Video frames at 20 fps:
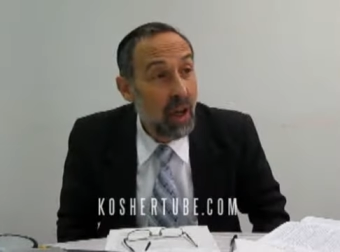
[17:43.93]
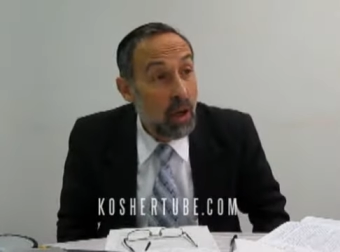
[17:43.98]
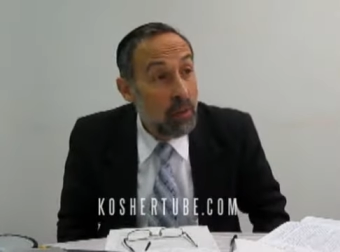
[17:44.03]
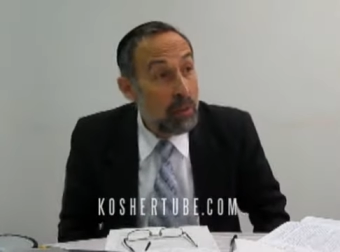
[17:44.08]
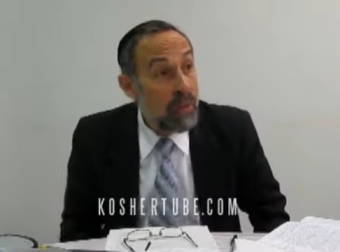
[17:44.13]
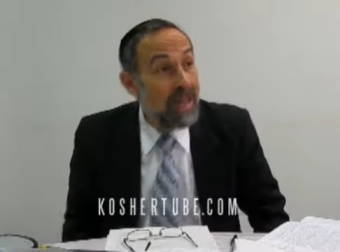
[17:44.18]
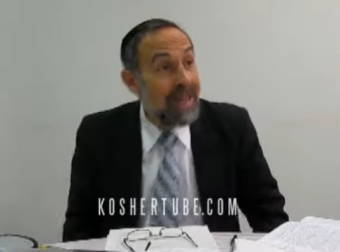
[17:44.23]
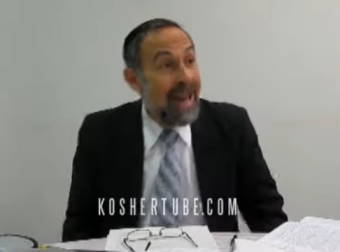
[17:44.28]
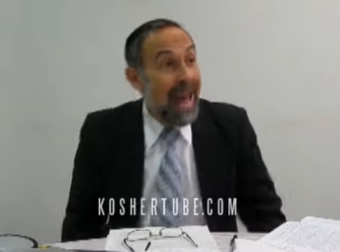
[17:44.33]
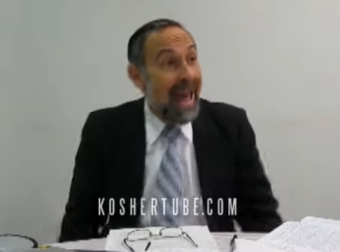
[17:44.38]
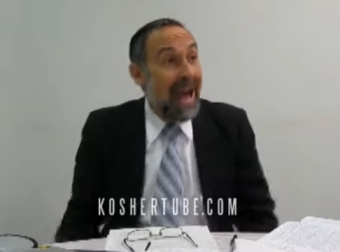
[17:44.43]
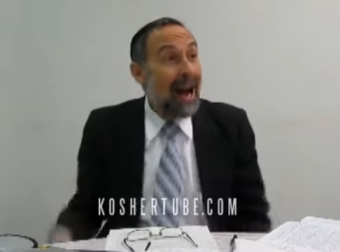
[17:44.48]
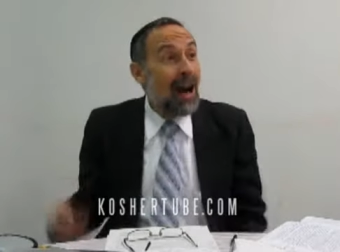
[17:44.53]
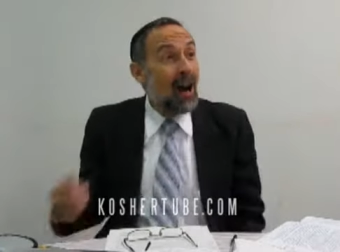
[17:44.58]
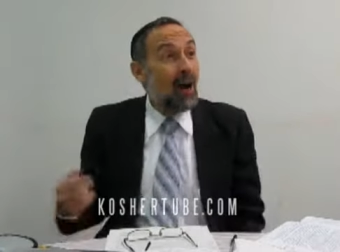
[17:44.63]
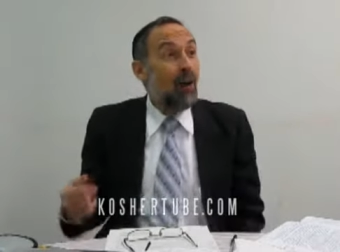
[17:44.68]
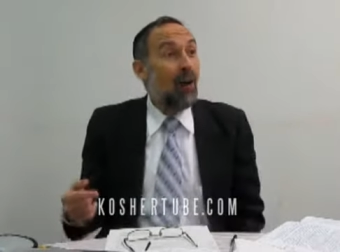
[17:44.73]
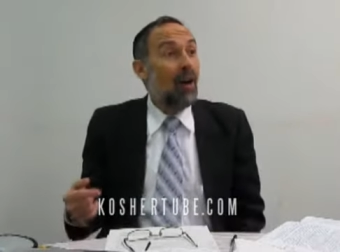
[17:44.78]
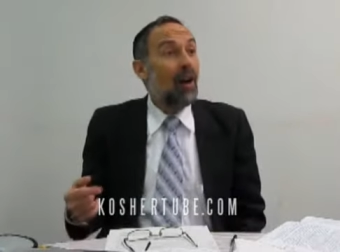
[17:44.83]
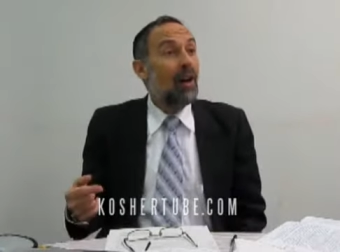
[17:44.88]
But
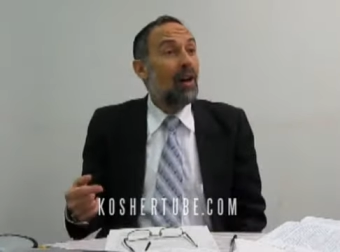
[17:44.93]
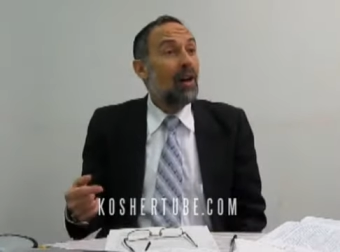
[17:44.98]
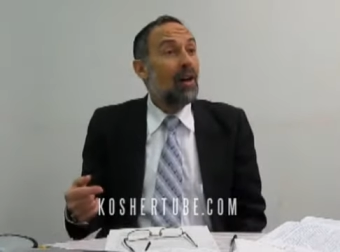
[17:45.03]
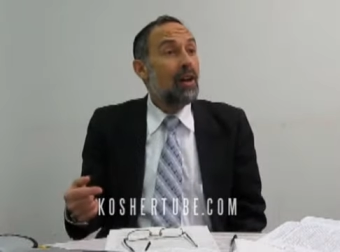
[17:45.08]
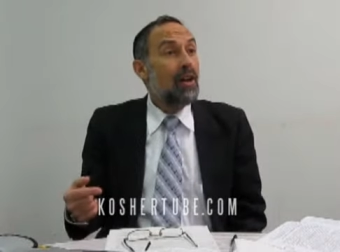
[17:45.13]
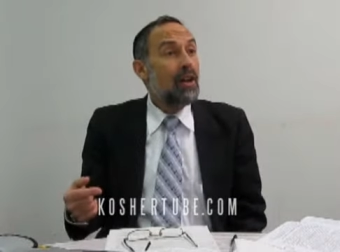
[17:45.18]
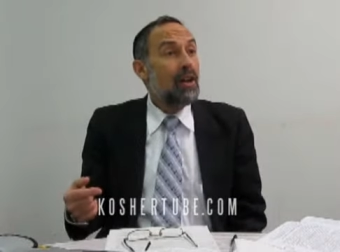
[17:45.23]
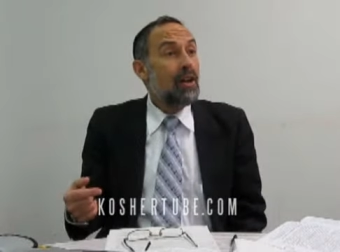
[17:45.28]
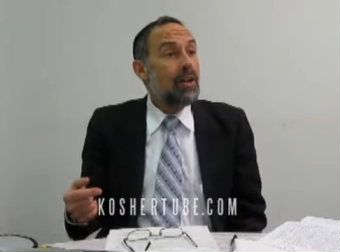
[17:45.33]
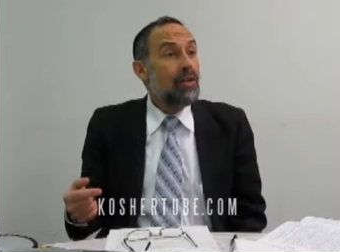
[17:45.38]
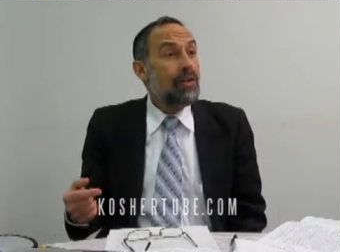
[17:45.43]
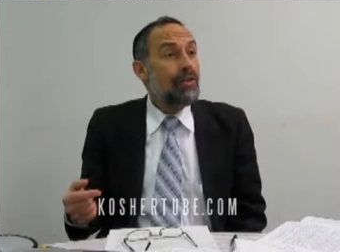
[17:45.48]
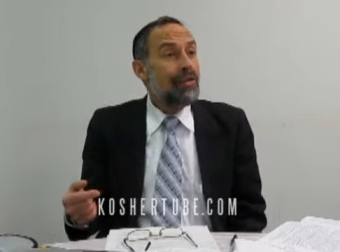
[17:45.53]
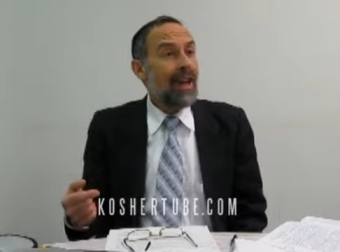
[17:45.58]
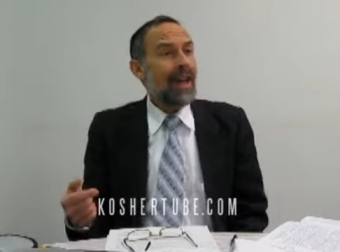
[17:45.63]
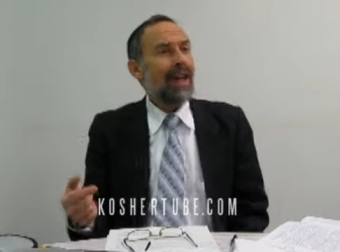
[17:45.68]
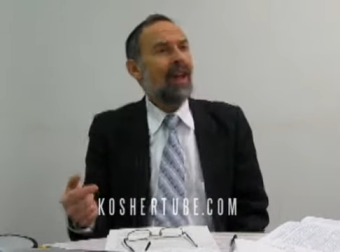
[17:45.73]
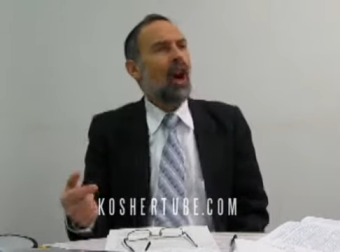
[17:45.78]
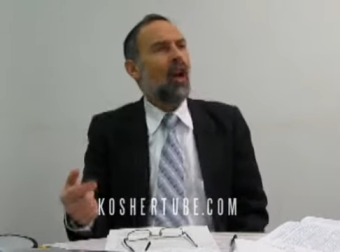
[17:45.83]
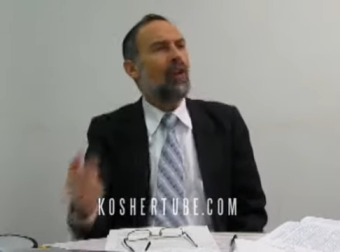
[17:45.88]
now,
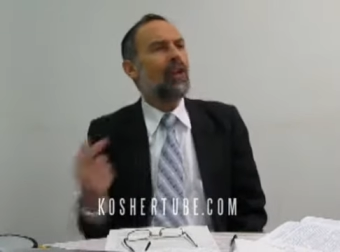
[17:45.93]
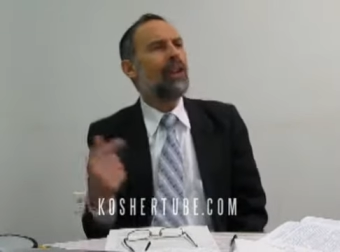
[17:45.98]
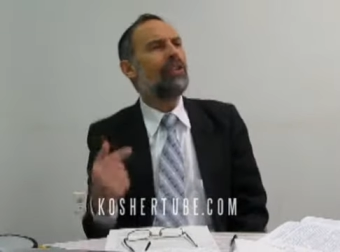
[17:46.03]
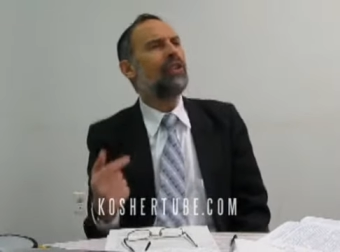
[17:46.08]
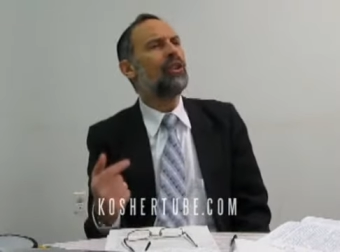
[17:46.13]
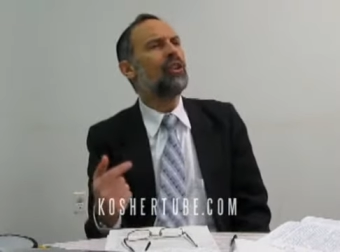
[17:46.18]
they're going